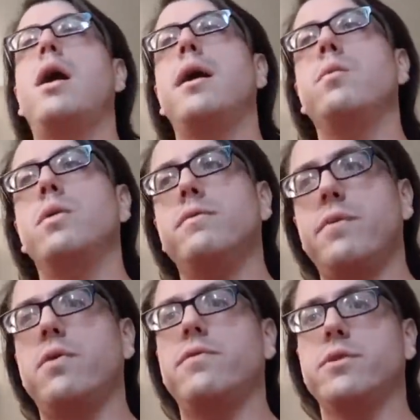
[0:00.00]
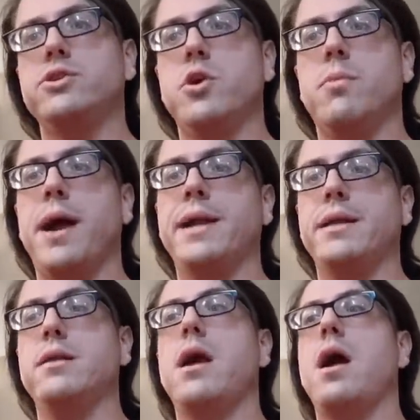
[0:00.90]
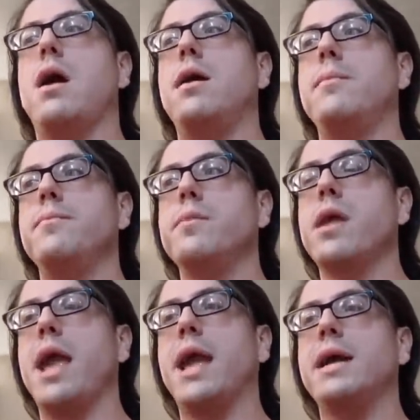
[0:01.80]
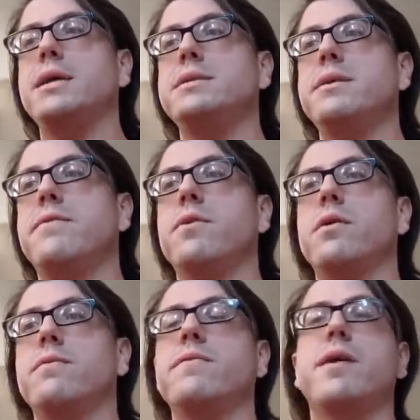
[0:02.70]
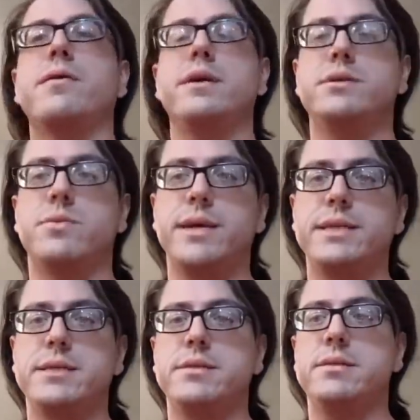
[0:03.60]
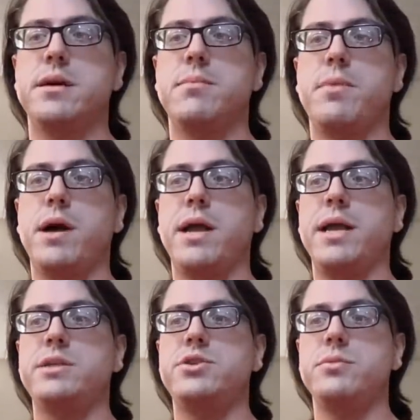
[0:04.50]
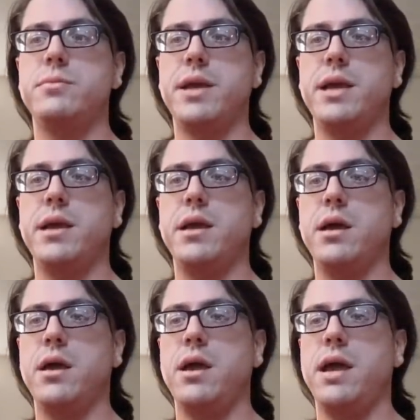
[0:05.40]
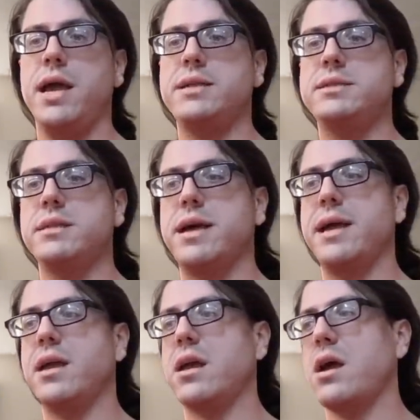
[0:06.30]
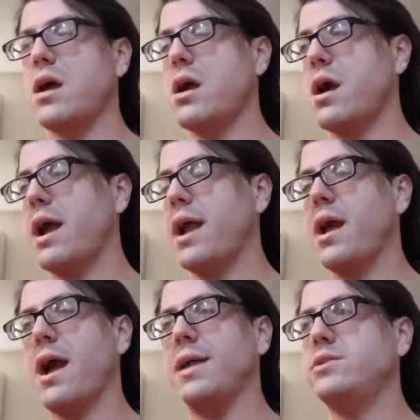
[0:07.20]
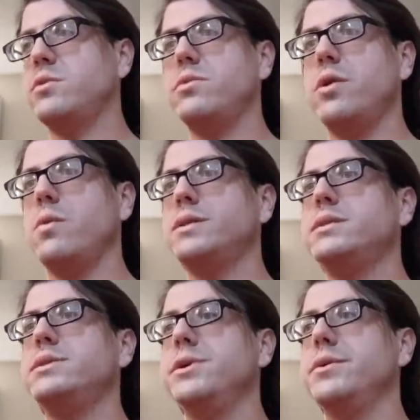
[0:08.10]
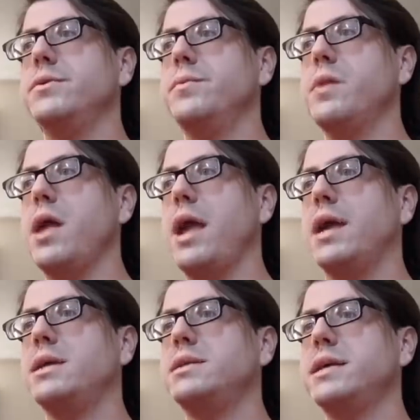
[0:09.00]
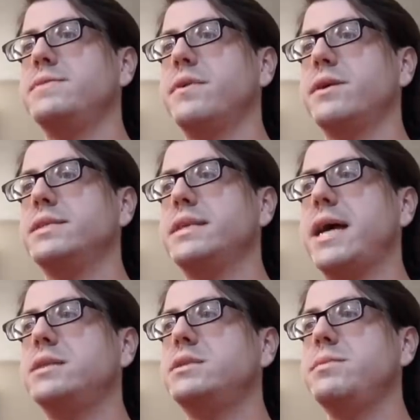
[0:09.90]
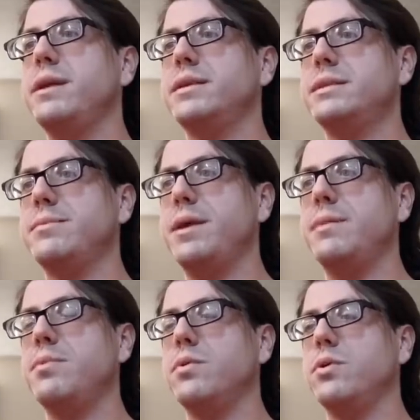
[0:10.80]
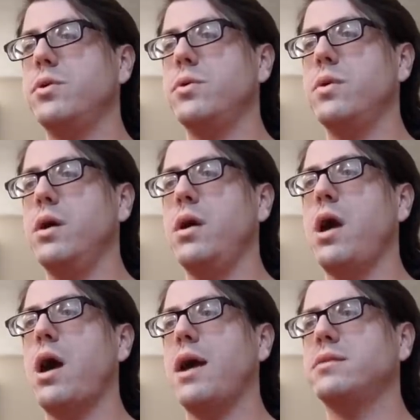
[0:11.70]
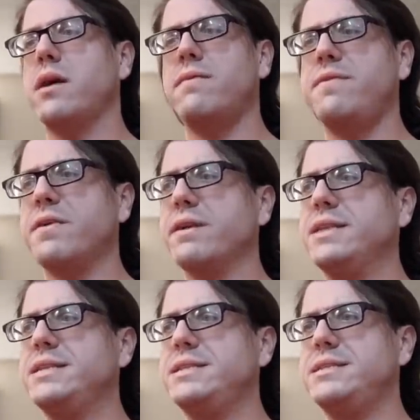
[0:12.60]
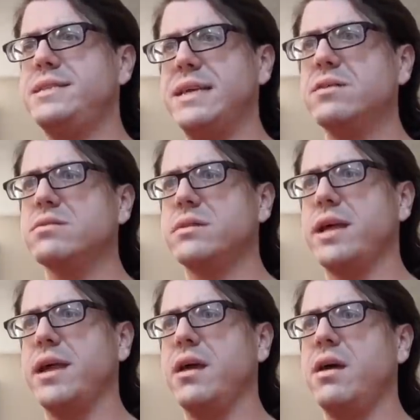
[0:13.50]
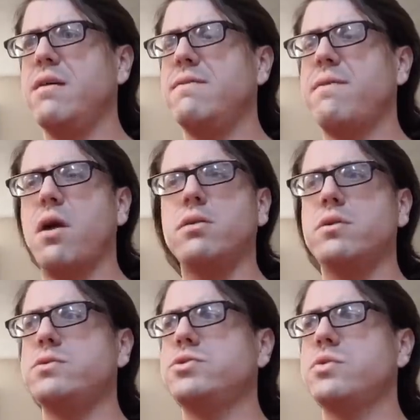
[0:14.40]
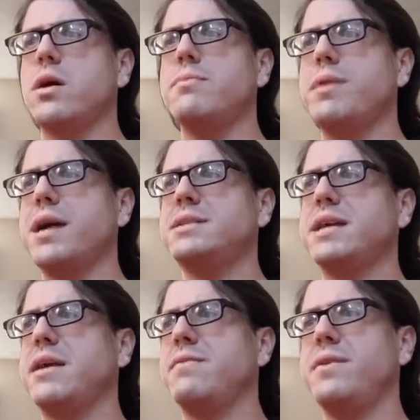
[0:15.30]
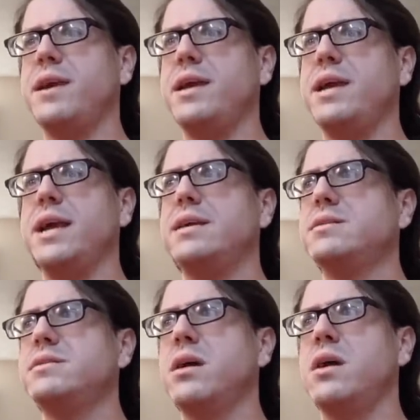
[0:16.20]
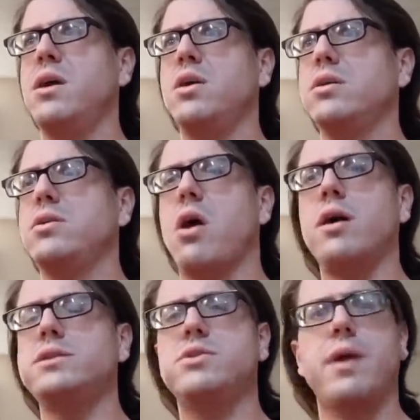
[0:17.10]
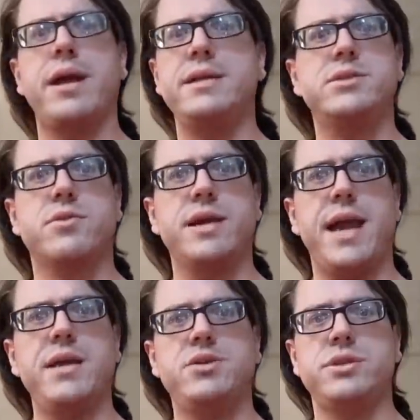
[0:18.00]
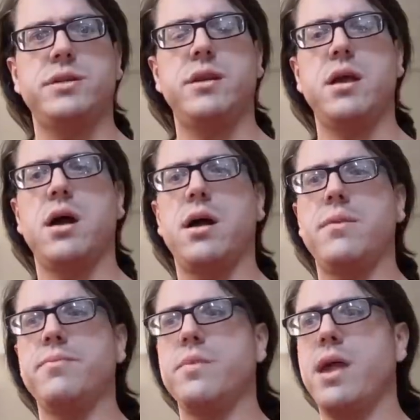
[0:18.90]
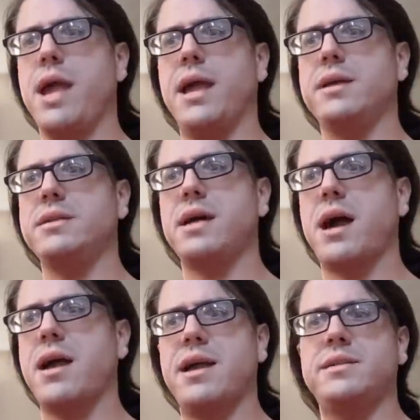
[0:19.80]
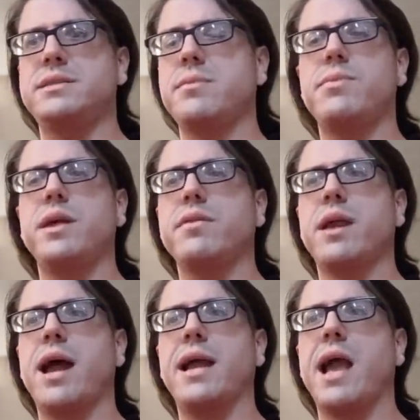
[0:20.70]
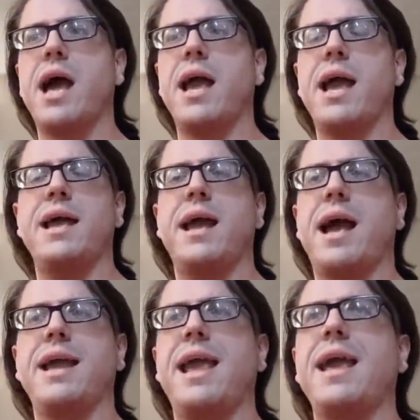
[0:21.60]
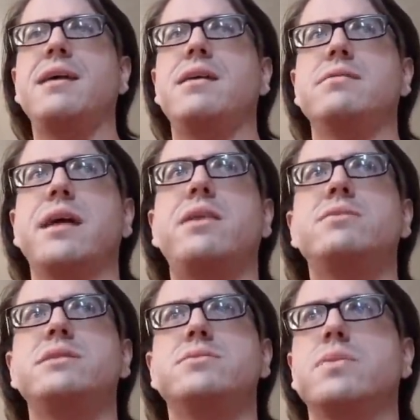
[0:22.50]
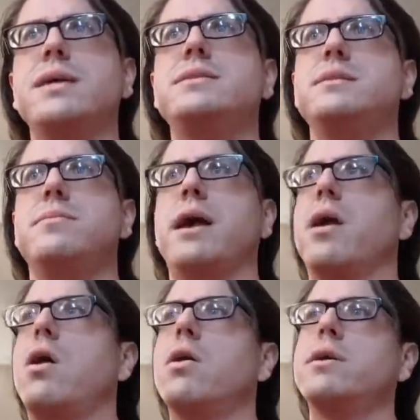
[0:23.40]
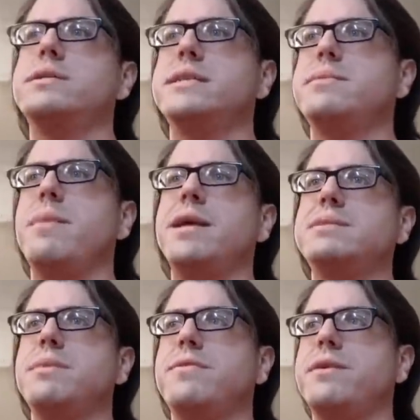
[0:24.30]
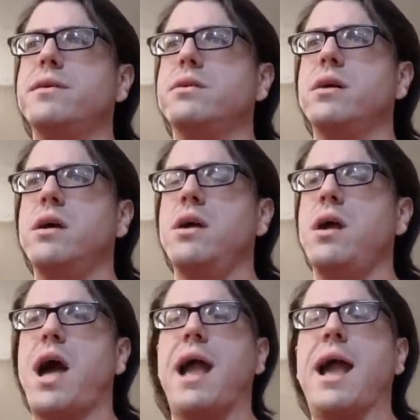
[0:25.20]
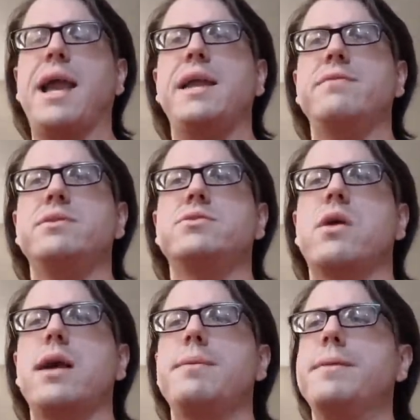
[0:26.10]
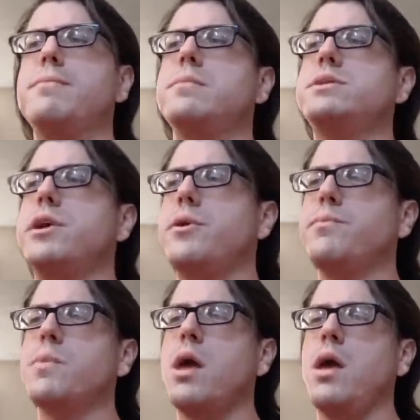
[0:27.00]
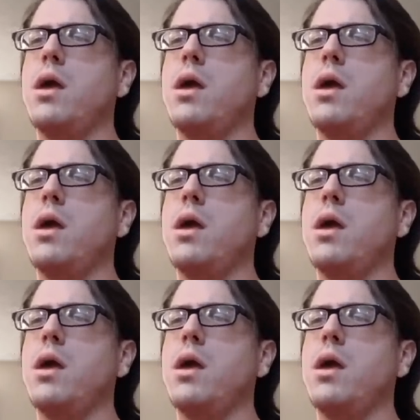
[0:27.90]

I will vote for Joe Biden, um, and for, for various reasons. But to me, it's like I, I don't know what to do. And it's very sad to me to see people who I love very dearly follow Trump as if he is God's greatest creation, um, and it's something that I, I I can't allow to rest in my heart. It makes me feel, I, I can't even describe it. So